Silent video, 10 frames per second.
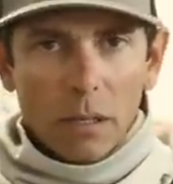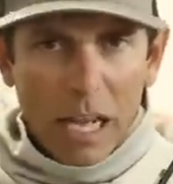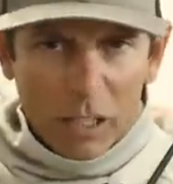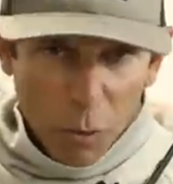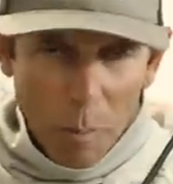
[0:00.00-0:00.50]

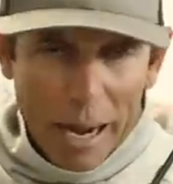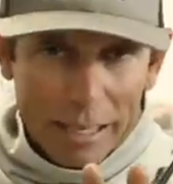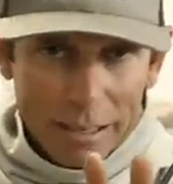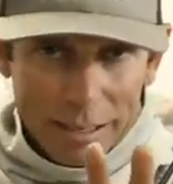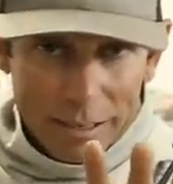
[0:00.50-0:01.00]
That's for
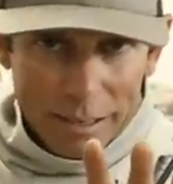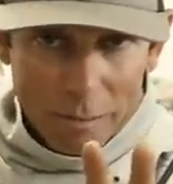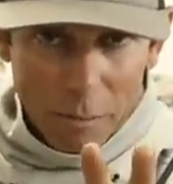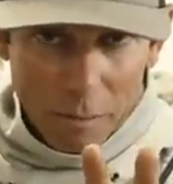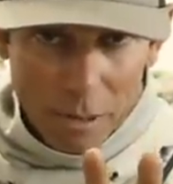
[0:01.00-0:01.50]
my
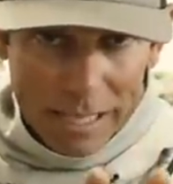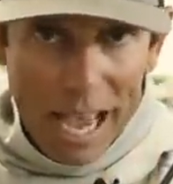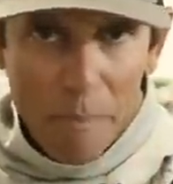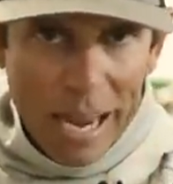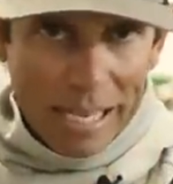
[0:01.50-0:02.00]

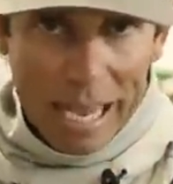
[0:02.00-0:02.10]
bait